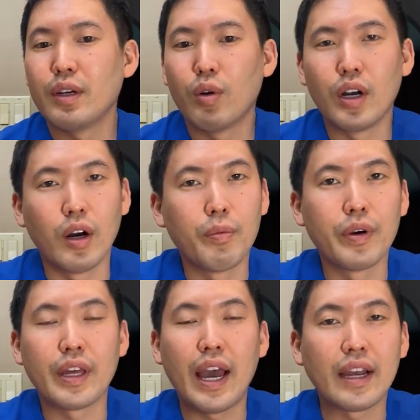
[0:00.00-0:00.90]
It will help
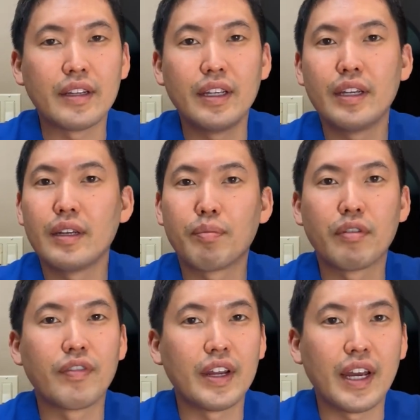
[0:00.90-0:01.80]
with acne,
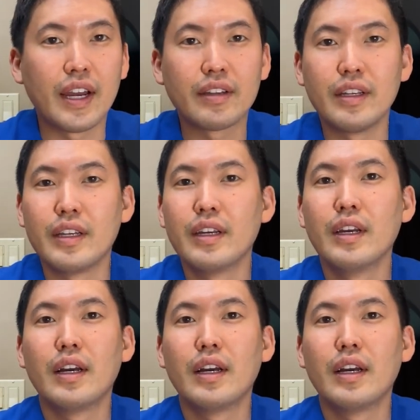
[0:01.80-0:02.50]
prevent acne.